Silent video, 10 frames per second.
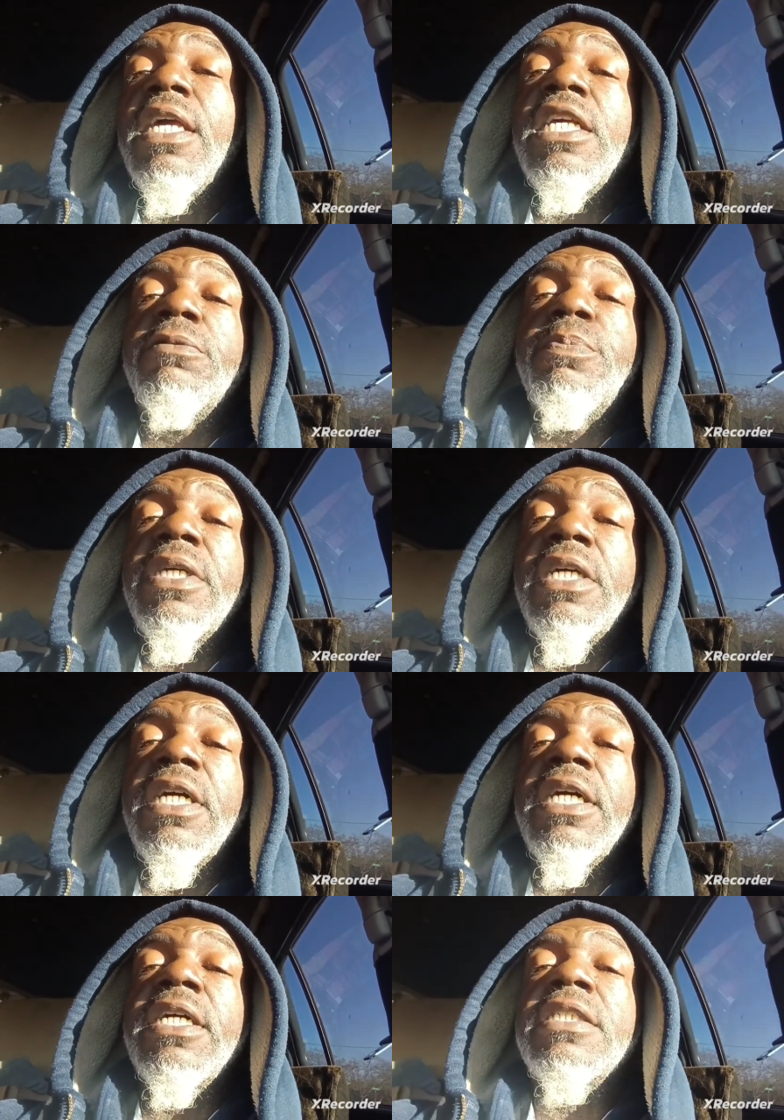It's
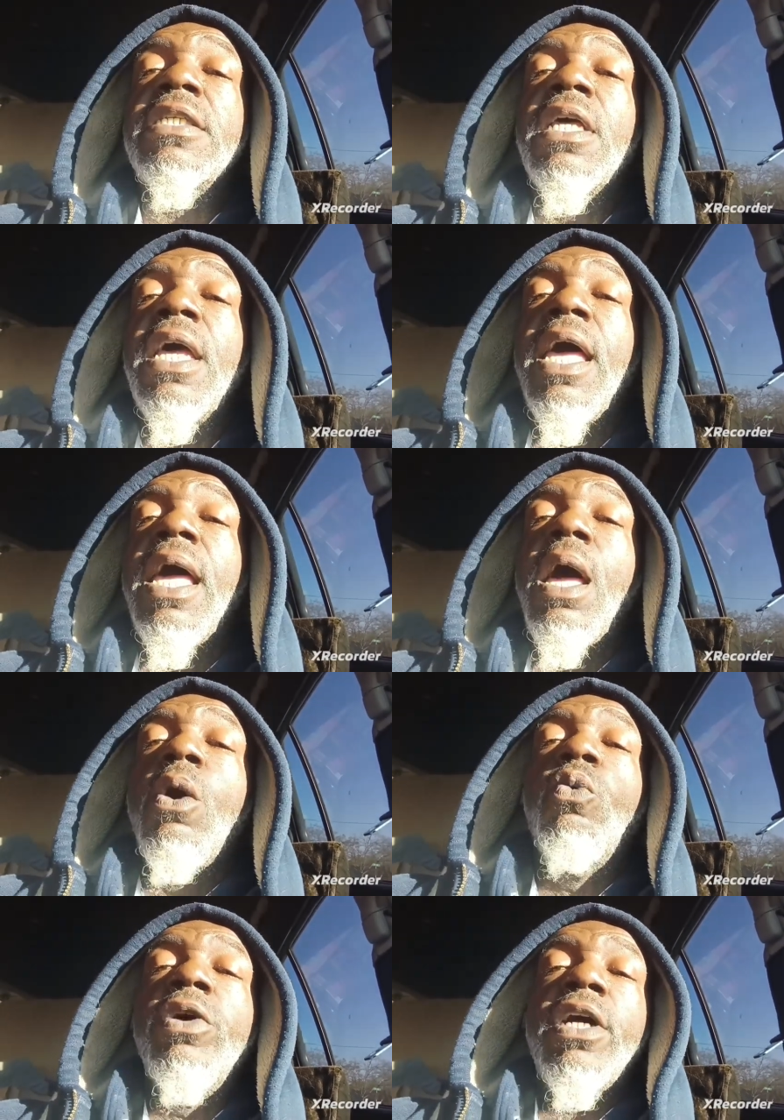because
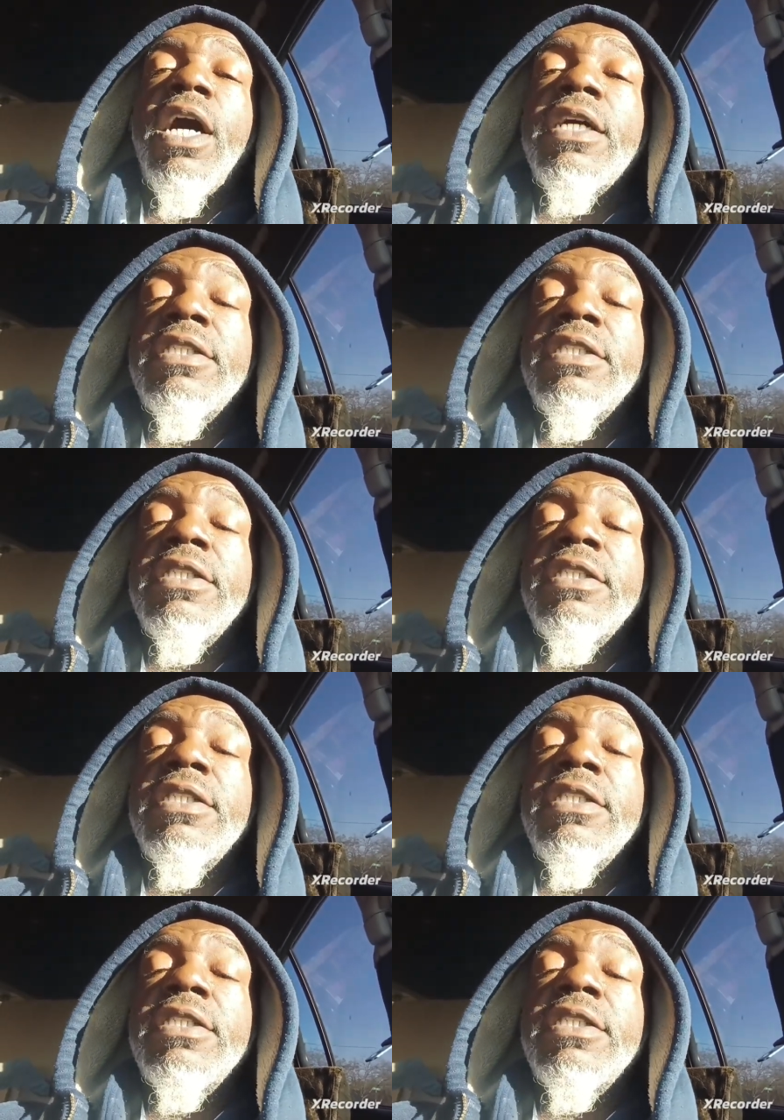we are